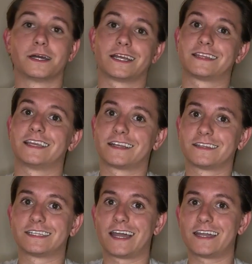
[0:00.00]
at the end of the
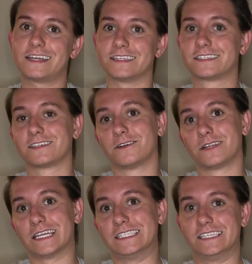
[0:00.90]
day, it's still
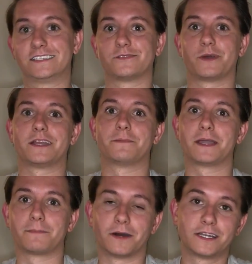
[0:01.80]
a decent way to
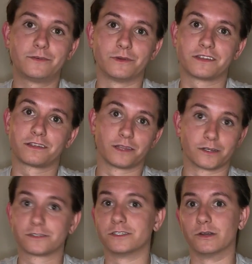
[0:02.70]
make money with
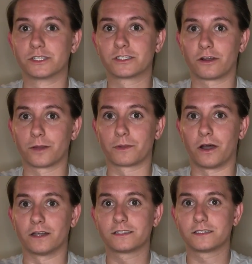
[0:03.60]
little to no startup
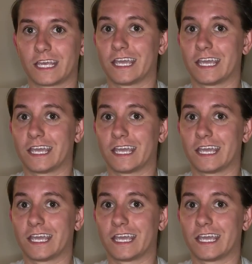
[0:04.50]
costs.